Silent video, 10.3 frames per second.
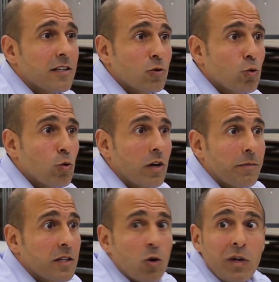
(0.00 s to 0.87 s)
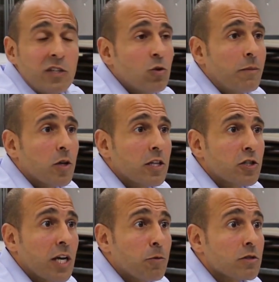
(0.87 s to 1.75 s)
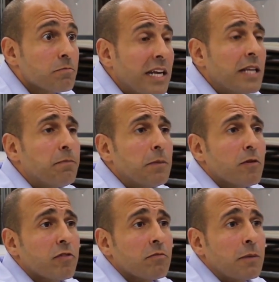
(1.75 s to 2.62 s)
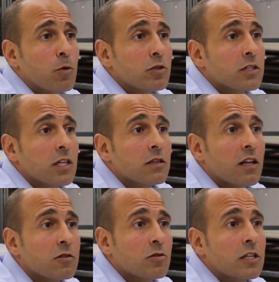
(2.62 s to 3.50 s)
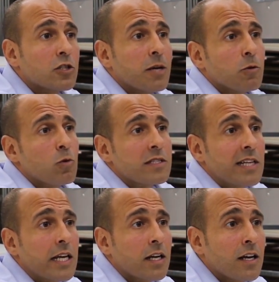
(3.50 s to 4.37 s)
tool. I mean, no one knew about the J-Bot. Many people from the project did not know the J-Bot was there.